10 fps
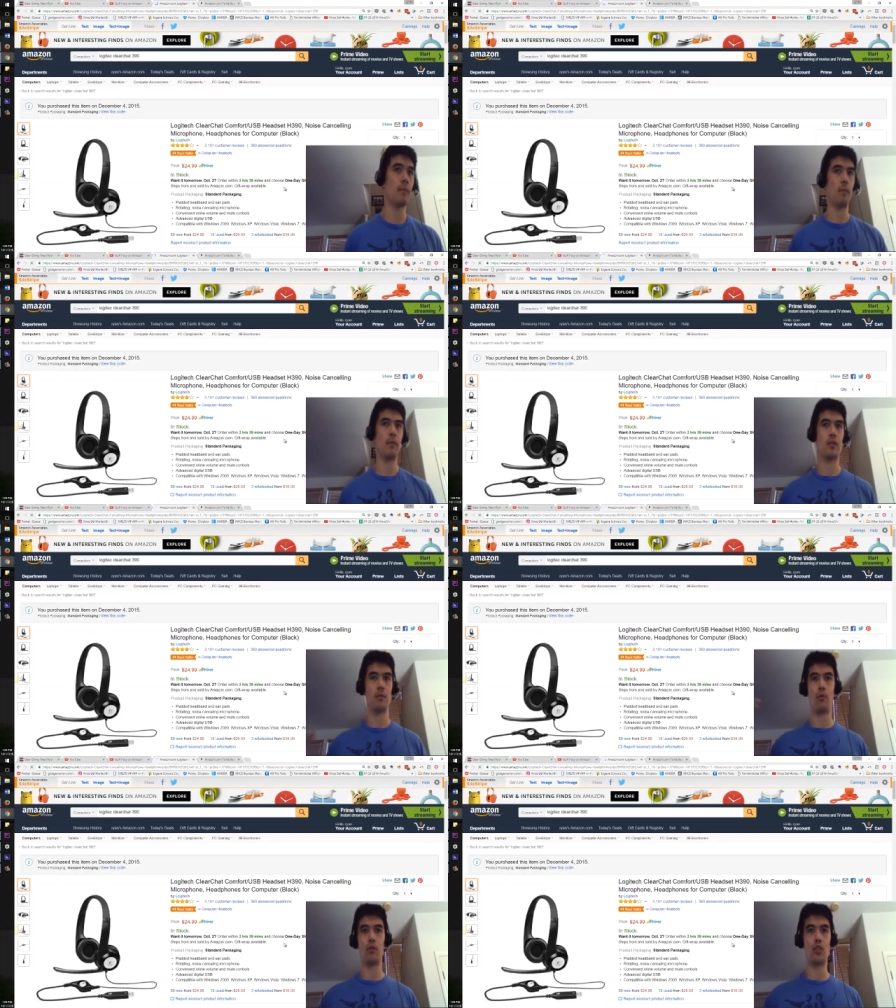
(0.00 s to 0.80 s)
Help me
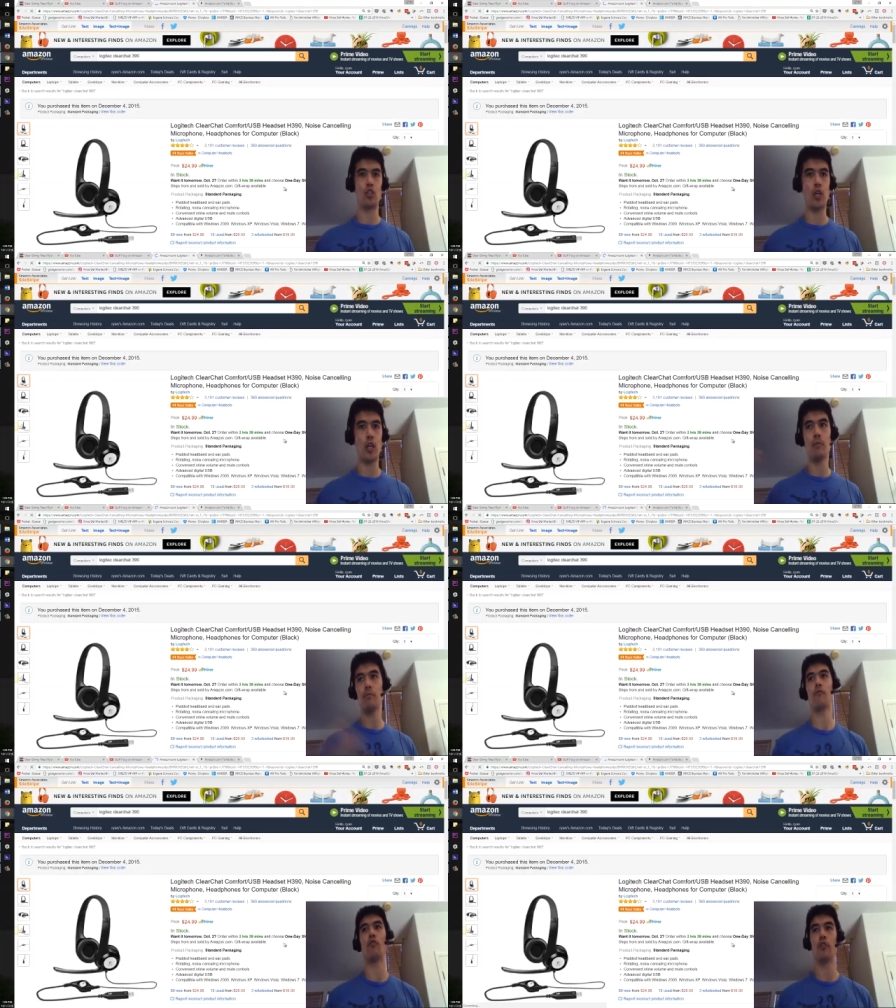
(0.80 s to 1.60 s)
support this channel
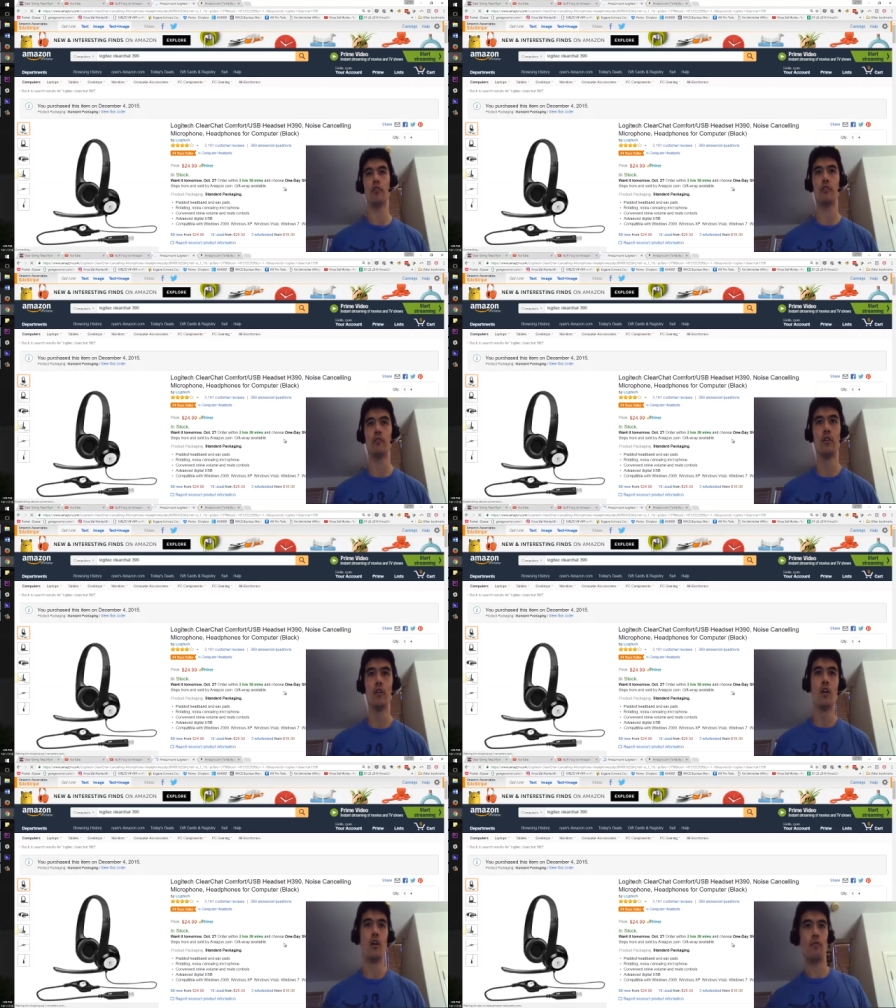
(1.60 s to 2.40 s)
for all this
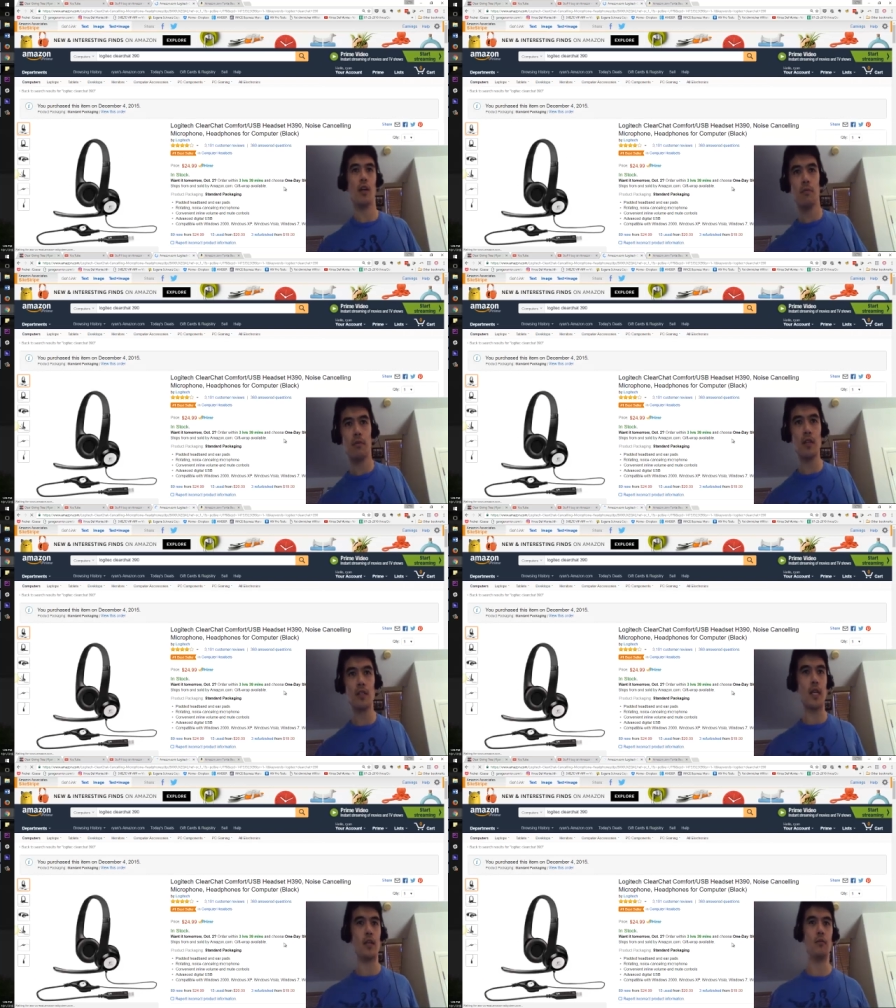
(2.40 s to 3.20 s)
random things
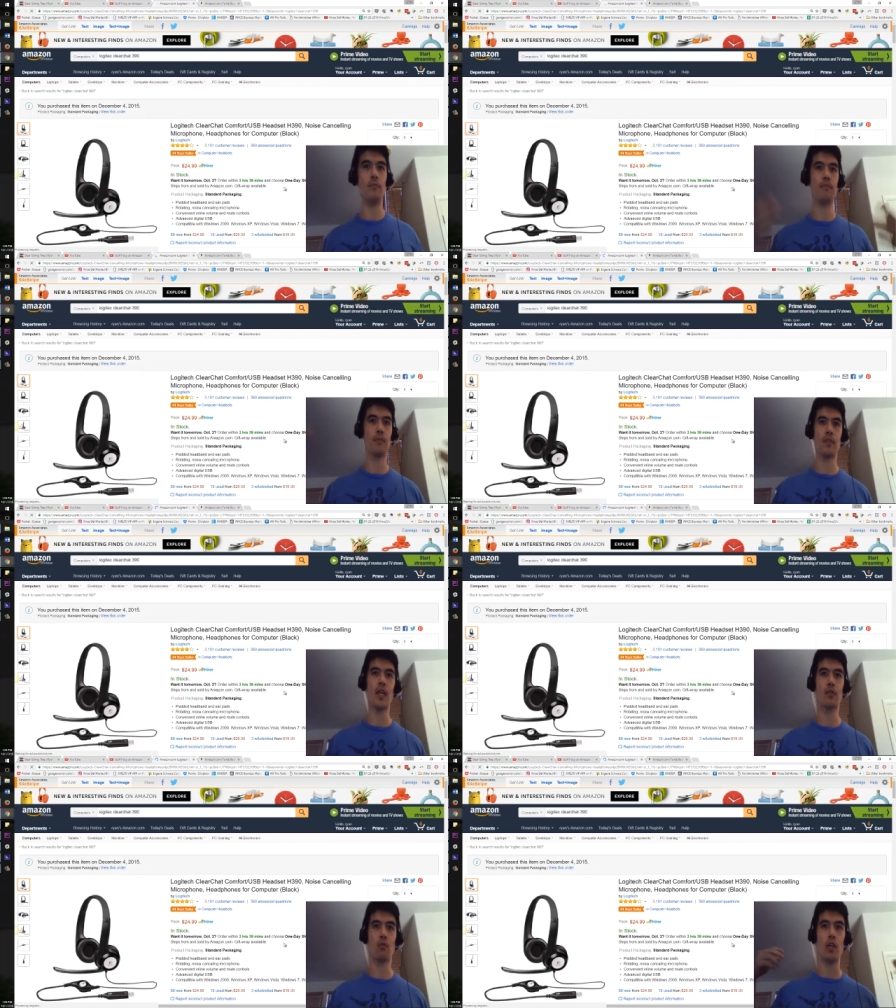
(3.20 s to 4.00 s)
that I do.
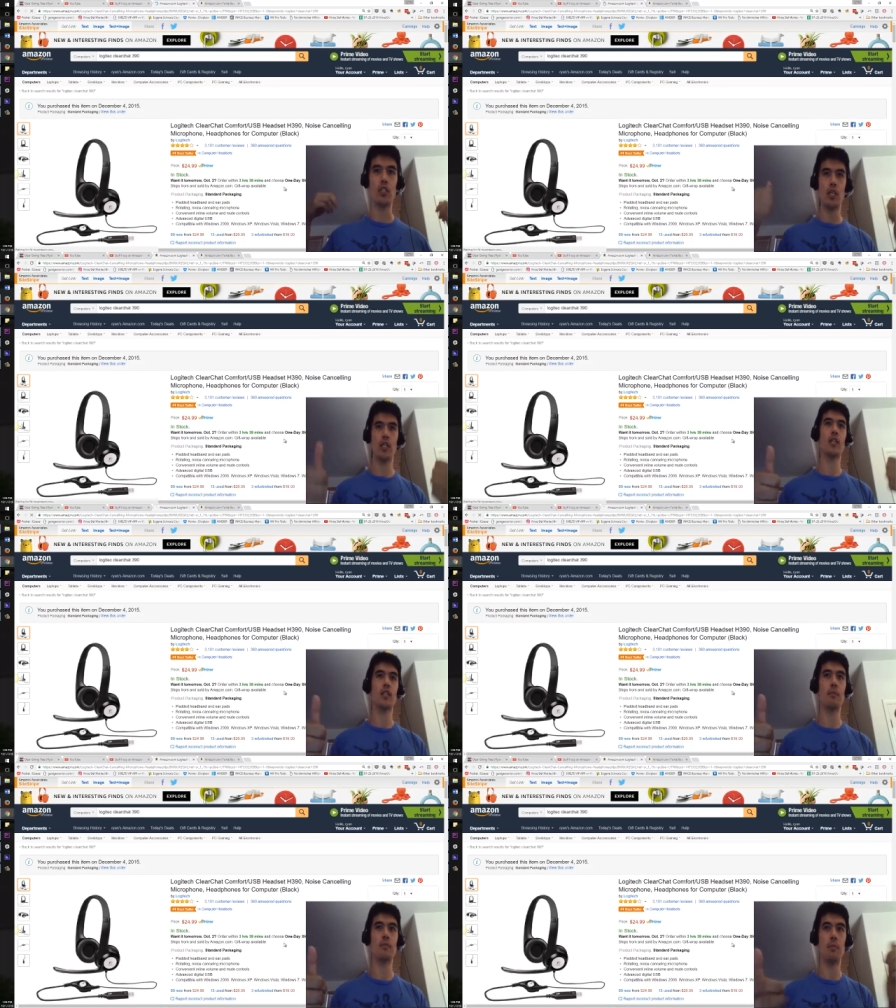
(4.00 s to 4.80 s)
Thanks for watching. Click the
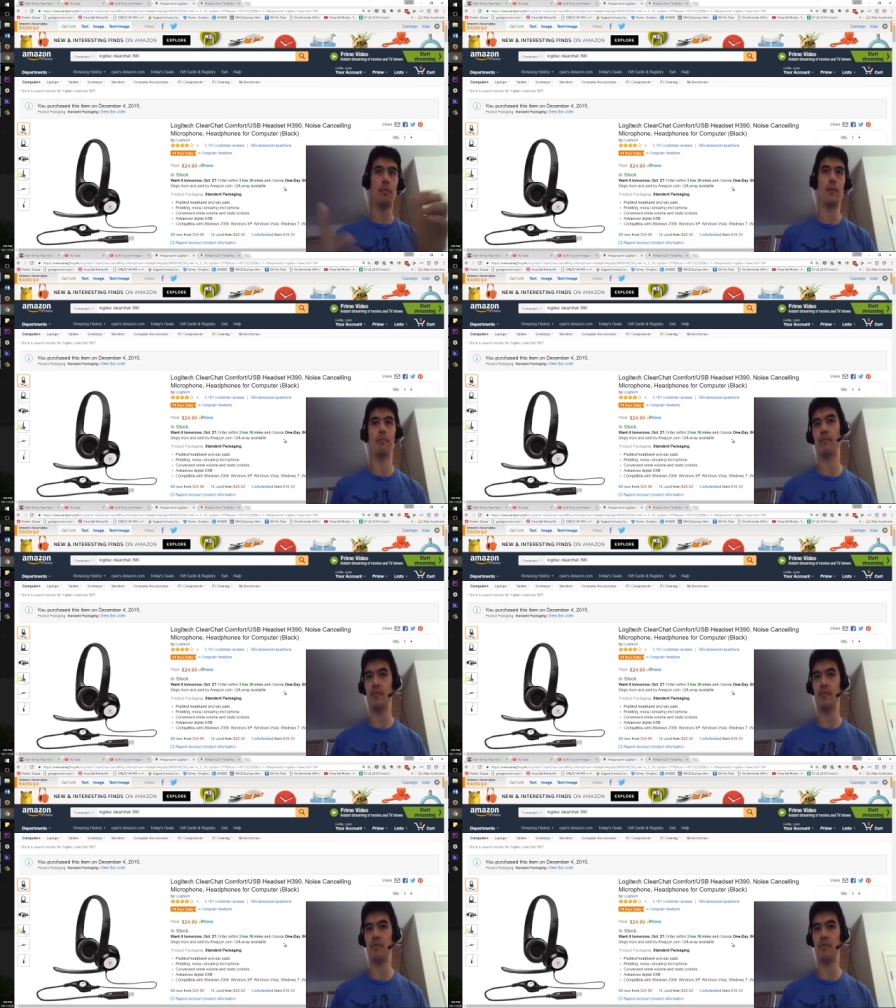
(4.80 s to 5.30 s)
thumbs up button.